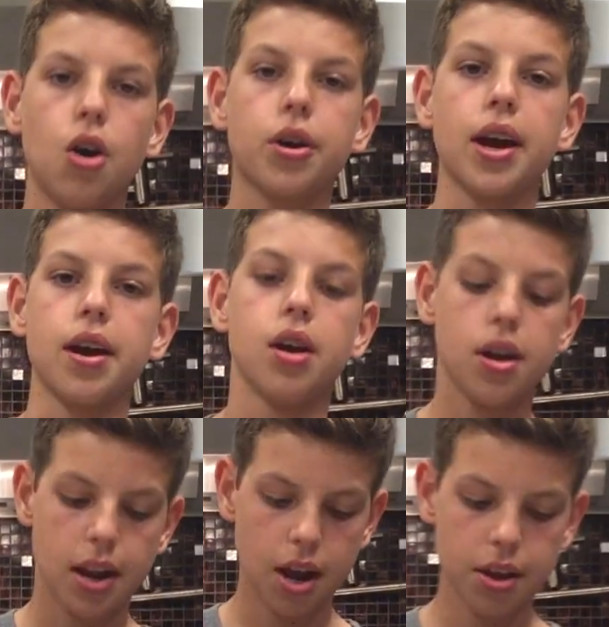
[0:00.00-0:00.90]
Okay,
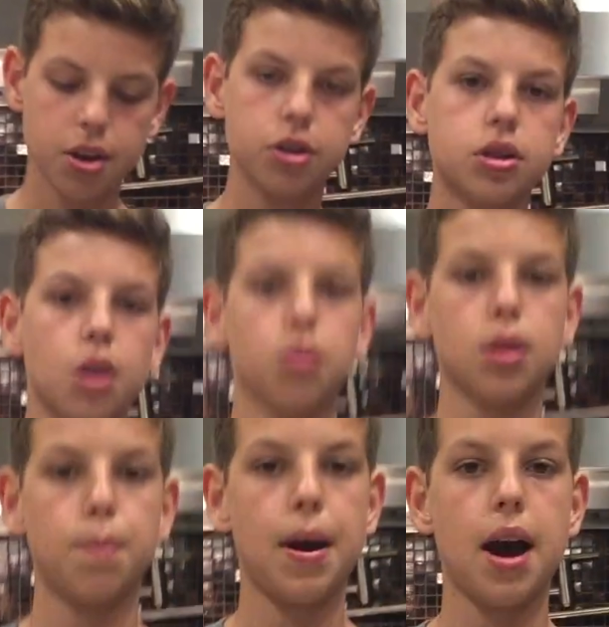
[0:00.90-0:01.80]
now that you're done with
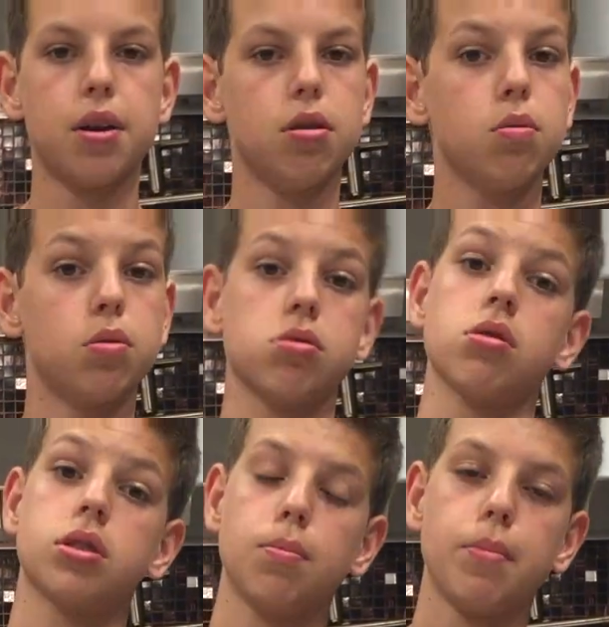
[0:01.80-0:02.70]
the batter, which
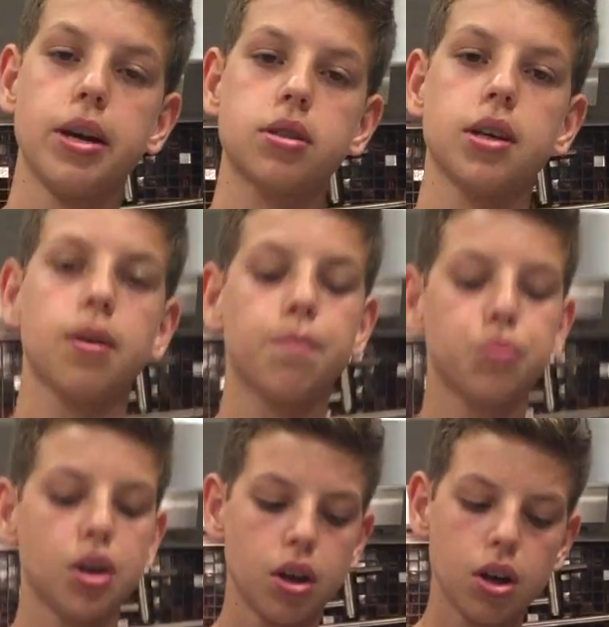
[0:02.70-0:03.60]
looks amazing,
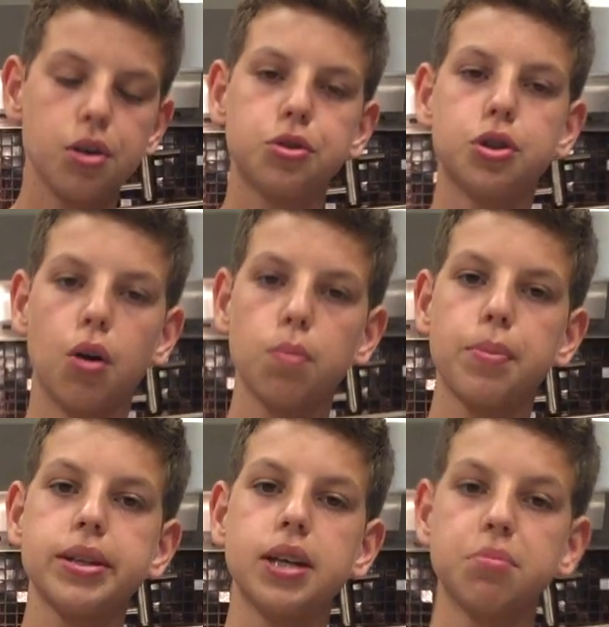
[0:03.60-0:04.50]
don't
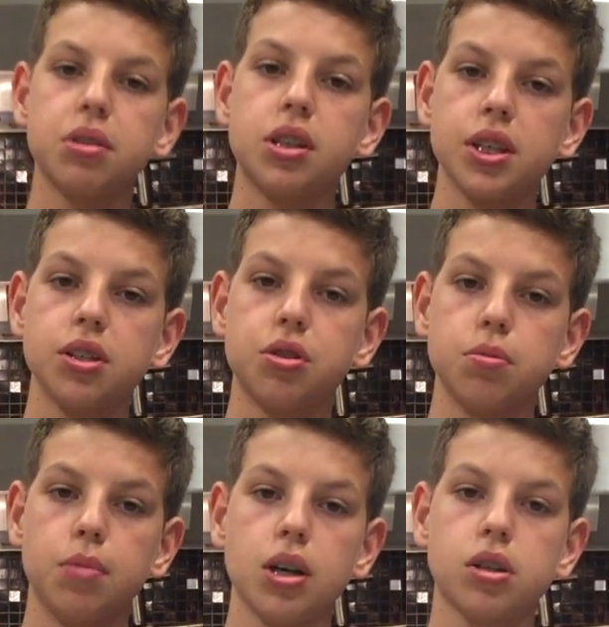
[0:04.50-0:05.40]
be tempted to eat too
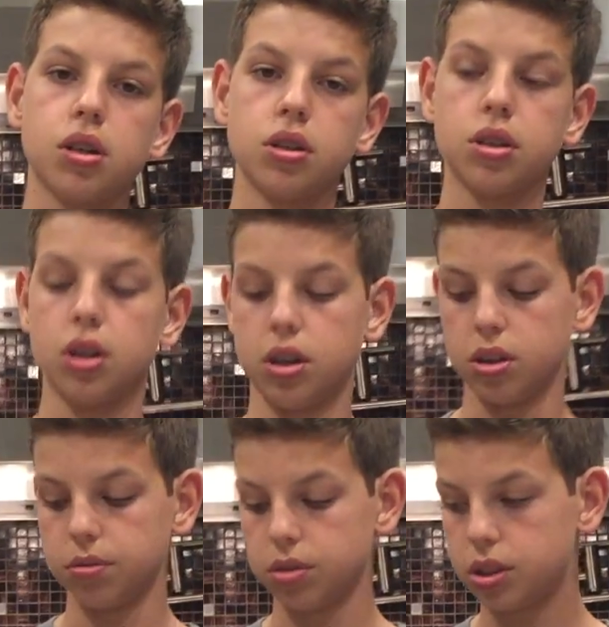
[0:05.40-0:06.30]
much because
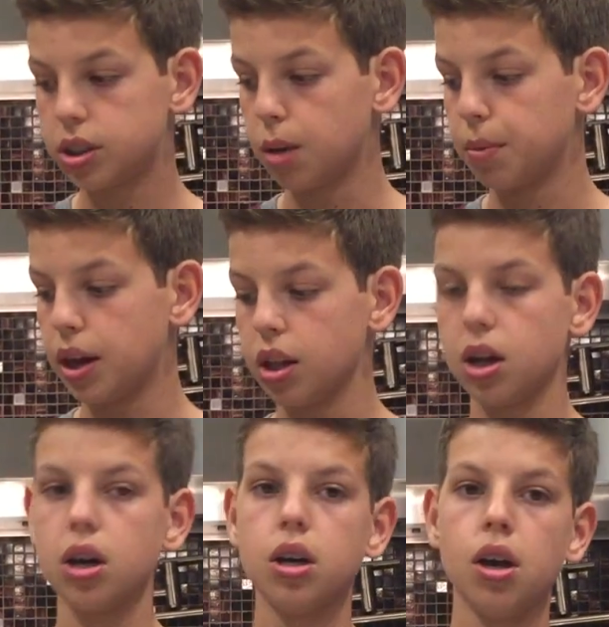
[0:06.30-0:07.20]

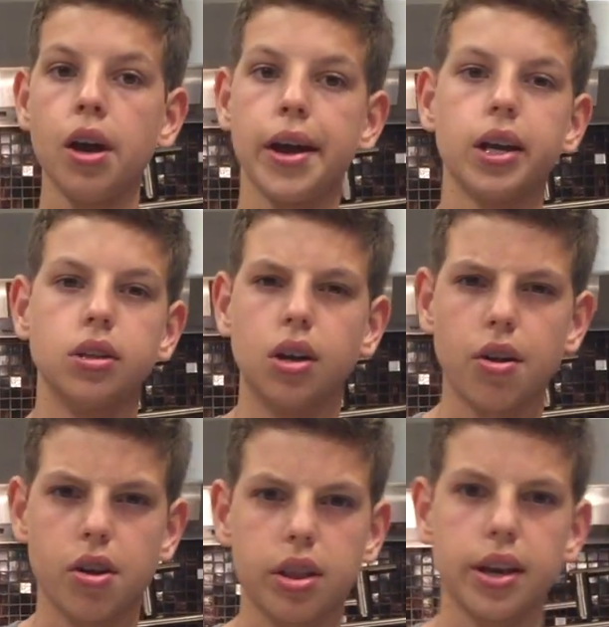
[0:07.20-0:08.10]
salmonella and
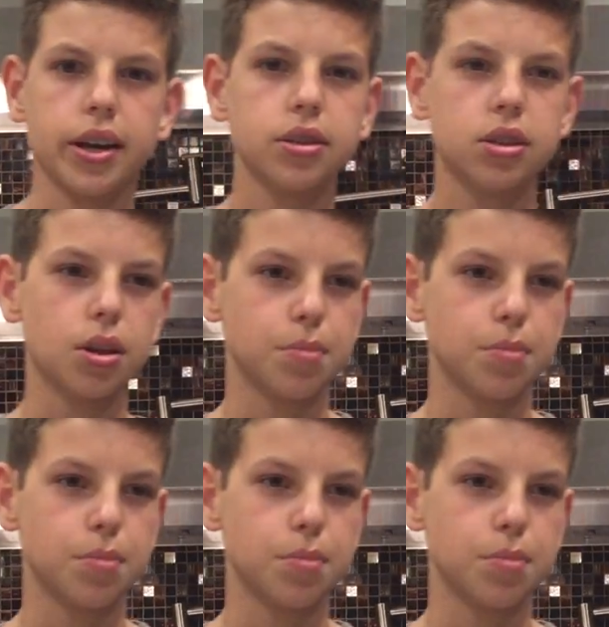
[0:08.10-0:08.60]
other things.